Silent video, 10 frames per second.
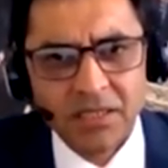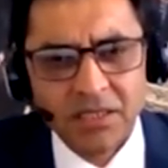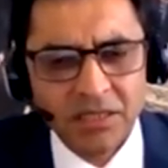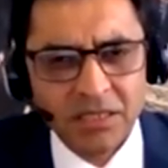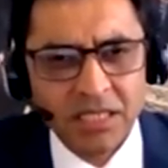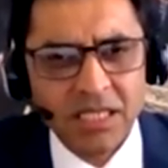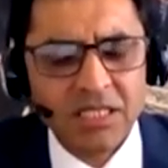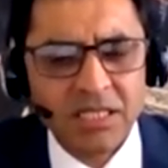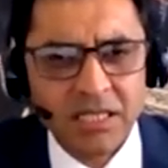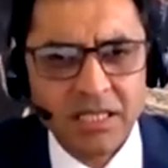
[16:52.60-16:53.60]

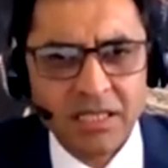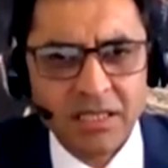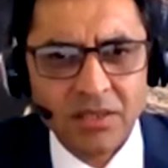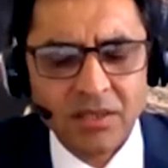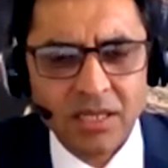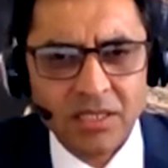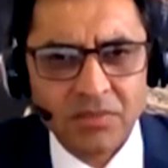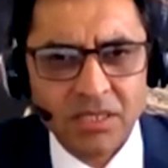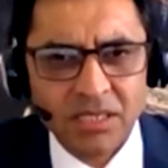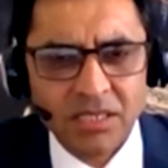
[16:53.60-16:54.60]
Traditionally, you know, as
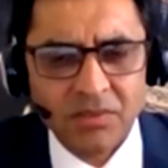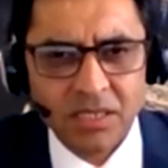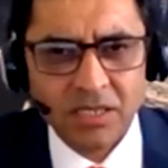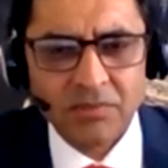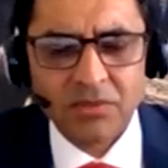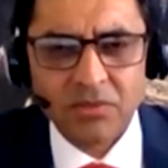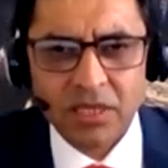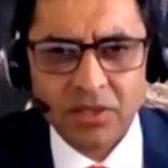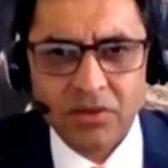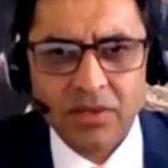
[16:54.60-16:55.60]
much as when it comes to
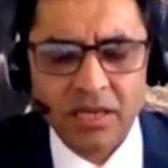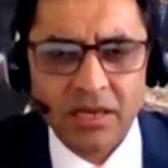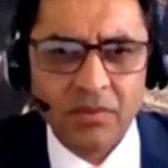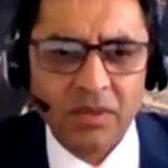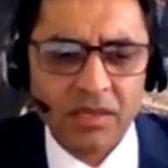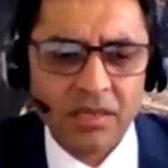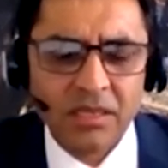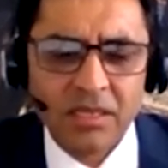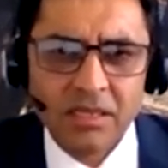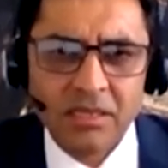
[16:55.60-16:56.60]
electronic hardware,
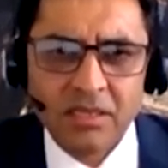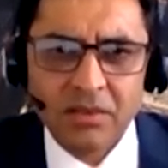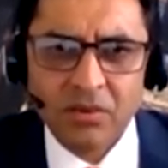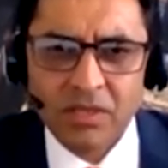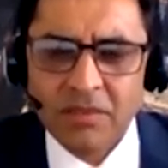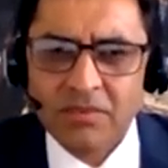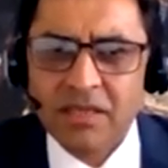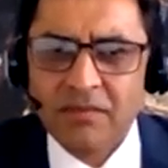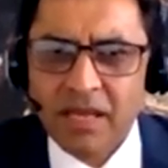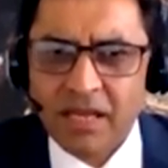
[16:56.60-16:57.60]
the OEMs
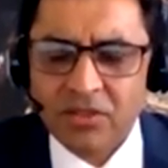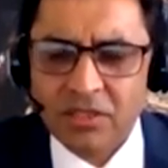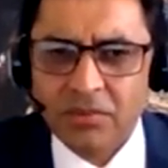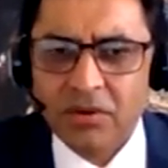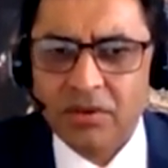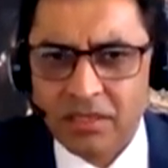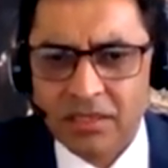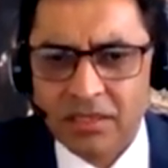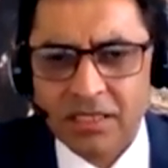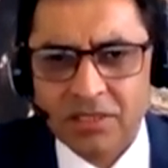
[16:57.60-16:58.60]
have actually bought it
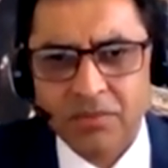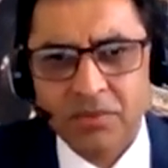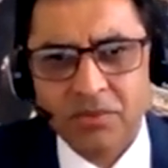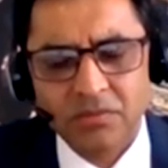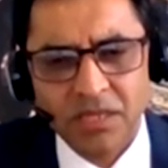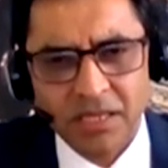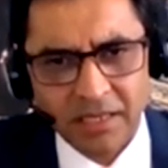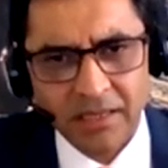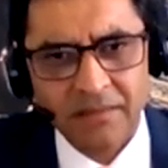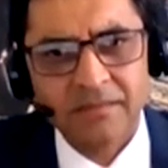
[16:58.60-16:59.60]
as opposed to
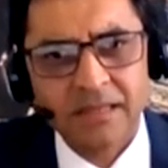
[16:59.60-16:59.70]
building it.